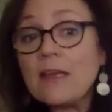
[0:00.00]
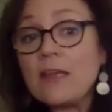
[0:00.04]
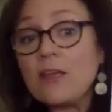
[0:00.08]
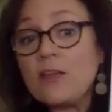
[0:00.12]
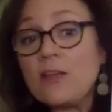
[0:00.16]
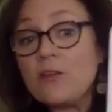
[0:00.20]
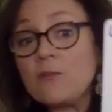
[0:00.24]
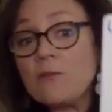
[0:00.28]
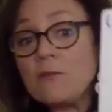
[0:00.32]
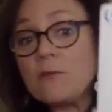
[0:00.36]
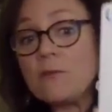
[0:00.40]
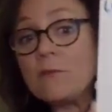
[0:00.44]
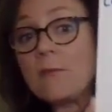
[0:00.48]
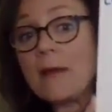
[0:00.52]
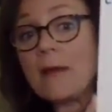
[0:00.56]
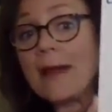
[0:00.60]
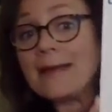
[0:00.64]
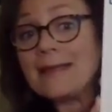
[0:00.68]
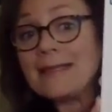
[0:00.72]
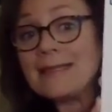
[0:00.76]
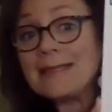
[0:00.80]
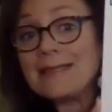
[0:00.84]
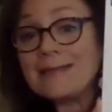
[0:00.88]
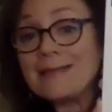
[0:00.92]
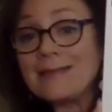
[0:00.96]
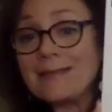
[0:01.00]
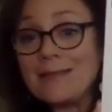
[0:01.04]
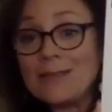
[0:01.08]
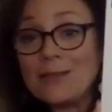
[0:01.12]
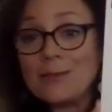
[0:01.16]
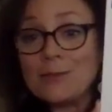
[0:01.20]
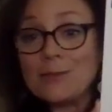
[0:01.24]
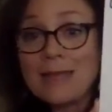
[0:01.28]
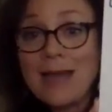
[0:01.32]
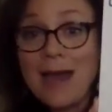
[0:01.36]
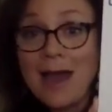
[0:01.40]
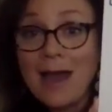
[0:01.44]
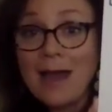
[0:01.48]
you might,
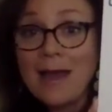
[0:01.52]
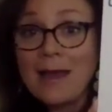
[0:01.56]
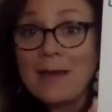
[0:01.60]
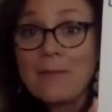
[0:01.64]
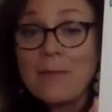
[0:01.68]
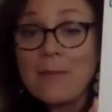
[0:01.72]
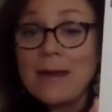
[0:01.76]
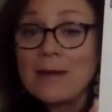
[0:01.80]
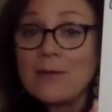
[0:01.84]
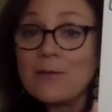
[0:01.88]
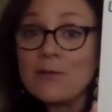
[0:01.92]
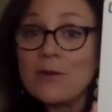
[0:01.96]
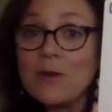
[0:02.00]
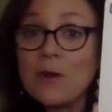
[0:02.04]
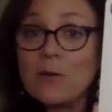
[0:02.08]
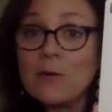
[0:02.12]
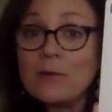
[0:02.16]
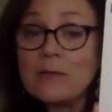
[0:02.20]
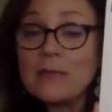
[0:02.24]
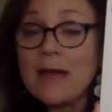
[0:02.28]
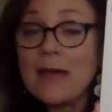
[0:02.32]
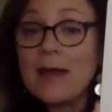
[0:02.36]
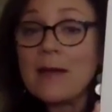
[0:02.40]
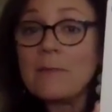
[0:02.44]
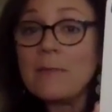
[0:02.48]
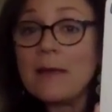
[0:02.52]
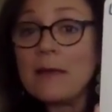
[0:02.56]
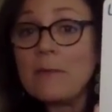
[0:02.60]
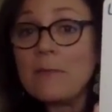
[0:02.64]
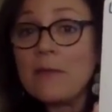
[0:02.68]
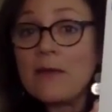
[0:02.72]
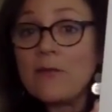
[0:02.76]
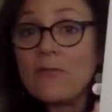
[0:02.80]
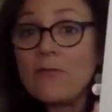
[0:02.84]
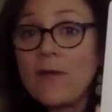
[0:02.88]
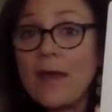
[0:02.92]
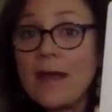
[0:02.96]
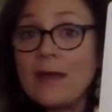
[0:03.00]
time, I don't know, time may
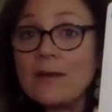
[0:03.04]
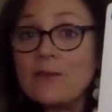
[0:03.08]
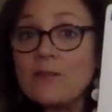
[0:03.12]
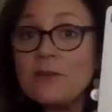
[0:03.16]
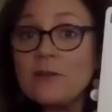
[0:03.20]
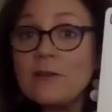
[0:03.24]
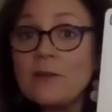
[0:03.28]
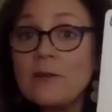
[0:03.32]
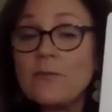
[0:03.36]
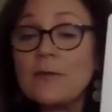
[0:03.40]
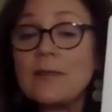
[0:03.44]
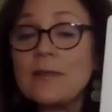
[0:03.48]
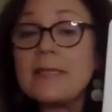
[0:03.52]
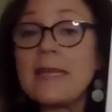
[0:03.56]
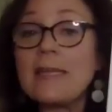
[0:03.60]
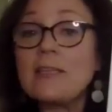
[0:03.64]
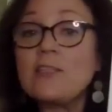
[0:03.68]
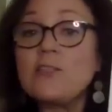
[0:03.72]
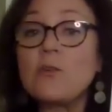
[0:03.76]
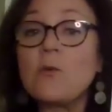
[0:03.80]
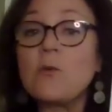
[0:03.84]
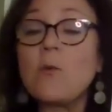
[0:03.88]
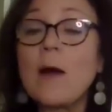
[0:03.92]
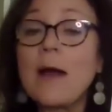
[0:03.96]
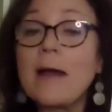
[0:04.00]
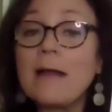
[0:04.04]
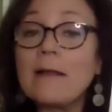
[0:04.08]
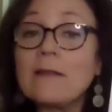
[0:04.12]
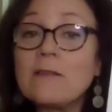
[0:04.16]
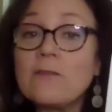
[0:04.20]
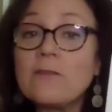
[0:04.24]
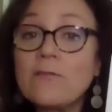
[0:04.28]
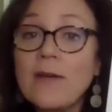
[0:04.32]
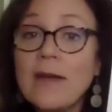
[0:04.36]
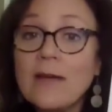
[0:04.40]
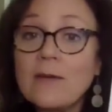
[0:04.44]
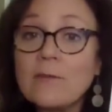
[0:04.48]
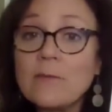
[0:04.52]
be a factor if it takes you a while
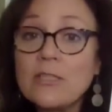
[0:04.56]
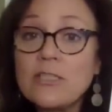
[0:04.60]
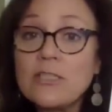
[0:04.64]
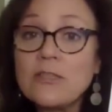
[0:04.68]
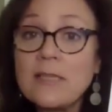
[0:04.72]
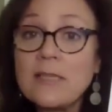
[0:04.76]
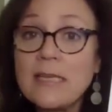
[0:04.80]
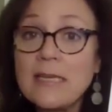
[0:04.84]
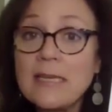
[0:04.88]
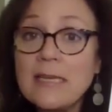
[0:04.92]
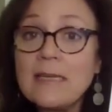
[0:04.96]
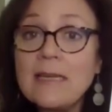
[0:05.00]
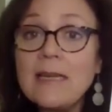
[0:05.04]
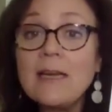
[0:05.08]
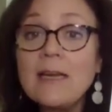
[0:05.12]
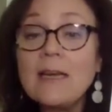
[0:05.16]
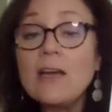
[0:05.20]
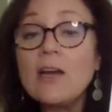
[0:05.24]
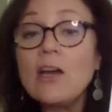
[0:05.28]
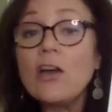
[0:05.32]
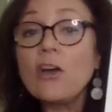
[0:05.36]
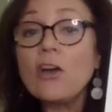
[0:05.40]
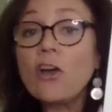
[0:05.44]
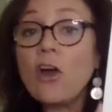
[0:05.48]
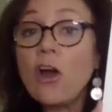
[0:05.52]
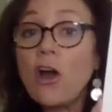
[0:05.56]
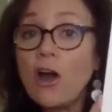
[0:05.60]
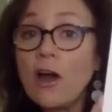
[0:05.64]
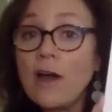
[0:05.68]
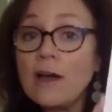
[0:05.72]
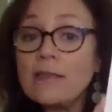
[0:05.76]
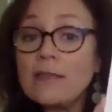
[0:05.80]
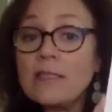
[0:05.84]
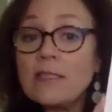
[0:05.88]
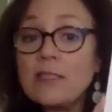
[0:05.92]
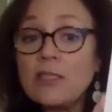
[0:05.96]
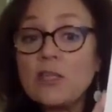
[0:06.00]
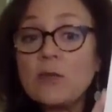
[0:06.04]
to find what you need.
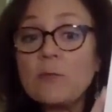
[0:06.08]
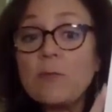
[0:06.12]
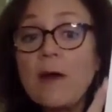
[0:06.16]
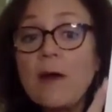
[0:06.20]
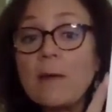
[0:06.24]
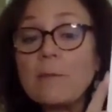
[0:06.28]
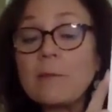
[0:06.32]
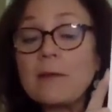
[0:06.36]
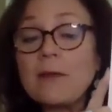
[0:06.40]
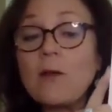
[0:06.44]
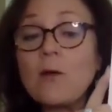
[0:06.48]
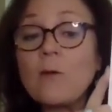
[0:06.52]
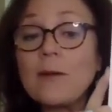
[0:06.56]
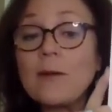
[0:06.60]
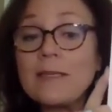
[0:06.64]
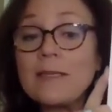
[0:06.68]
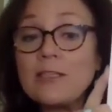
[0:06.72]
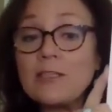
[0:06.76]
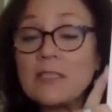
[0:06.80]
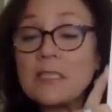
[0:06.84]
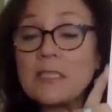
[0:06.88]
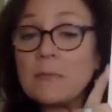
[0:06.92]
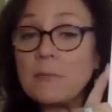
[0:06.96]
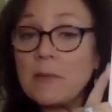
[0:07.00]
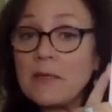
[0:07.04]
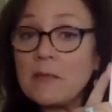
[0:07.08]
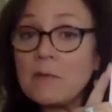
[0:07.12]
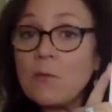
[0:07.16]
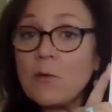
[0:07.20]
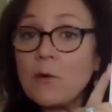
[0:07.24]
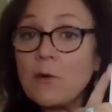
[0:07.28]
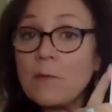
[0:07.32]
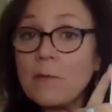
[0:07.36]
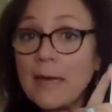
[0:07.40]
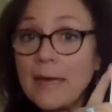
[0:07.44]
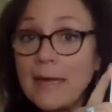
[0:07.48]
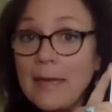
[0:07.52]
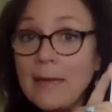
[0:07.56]
Cost, you're probably going to spend
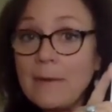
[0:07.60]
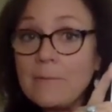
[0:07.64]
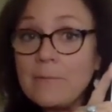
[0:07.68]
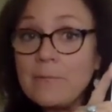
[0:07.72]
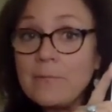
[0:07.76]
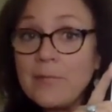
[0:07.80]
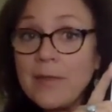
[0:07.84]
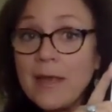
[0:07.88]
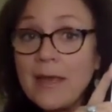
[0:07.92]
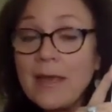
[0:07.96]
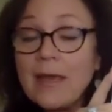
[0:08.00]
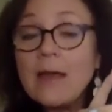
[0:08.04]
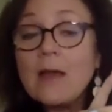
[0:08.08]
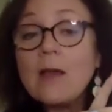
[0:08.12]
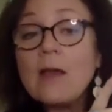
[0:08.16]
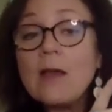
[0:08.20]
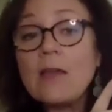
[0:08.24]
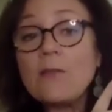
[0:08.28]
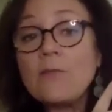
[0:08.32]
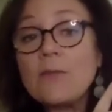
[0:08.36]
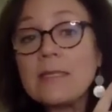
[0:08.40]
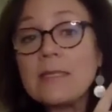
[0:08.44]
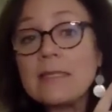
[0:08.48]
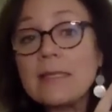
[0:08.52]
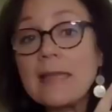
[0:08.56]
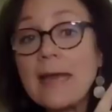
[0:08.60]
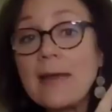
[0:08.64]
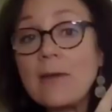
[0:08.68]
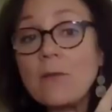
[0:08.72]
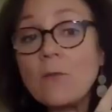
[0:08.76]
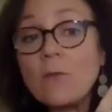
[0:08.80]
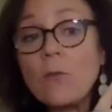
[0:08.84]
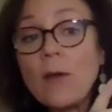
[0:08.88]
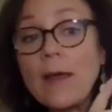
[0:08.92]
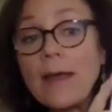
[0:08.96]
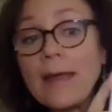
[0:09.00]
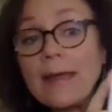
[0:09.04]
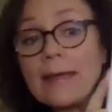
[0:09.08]
more money. If it's
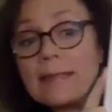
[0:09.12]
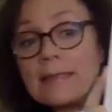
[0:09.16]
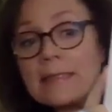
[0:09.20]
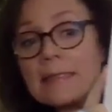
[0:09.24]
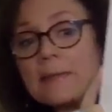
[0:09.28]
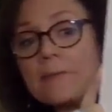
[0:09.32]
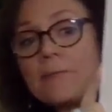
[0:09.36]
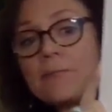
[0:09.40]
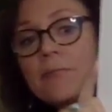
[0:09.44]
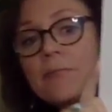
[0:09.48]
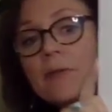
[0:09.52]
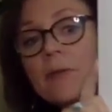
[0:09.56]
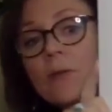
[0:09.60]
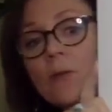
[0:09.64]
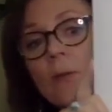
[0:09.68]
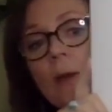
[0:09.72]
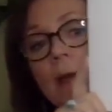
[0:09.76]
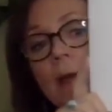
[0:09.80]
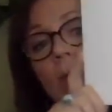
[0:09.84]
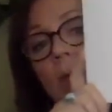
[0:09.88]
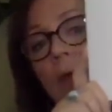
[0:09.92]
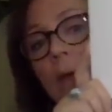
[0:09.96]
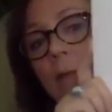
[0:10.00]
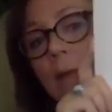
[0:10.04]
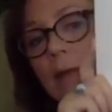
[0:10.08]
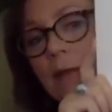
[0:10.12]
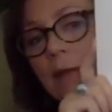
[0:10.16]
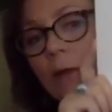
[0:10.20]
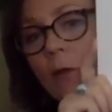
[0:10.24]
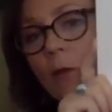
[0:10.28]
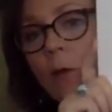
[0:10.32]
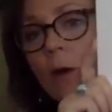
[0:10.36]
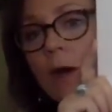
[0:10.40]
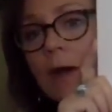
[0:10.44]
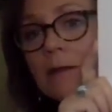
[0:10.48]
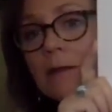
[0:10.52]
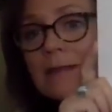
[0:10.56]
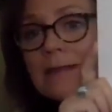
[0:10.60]
lightweight, well, what about the
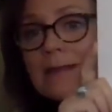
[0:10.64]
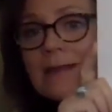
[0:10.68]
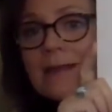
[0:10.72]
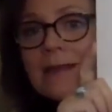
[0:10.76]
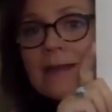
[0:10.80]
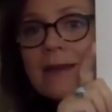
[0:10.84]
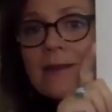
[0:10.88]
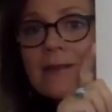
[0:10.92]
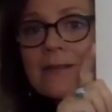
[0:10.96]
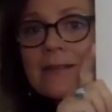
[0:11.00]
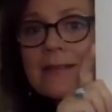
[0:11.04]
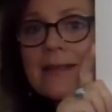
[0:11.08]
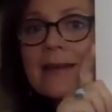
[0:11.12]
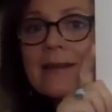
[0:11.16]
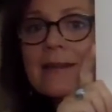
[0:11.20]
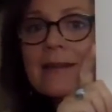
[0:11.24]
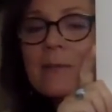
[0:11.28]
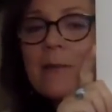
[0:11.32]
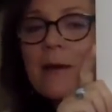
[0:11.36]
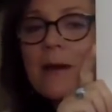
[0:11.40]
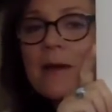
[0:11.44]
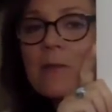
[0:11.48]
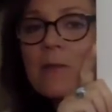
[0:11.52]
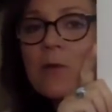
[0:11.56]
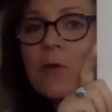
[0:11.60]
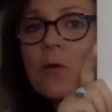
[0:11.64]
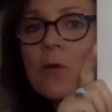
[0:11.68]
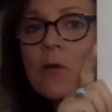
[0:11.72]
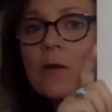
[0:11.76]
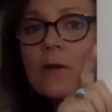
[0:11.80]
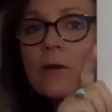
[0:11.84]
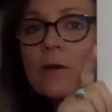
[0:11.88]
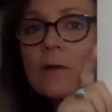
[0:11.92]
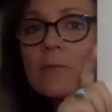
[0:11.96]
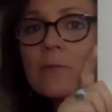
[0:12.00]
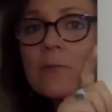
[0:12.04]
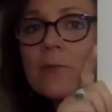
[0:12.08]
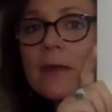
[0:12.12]
quality there down the bottom
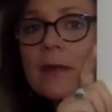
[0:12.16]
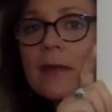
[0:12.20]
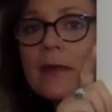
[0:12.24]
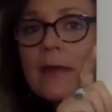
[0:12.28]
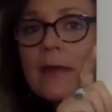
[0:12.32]
corner?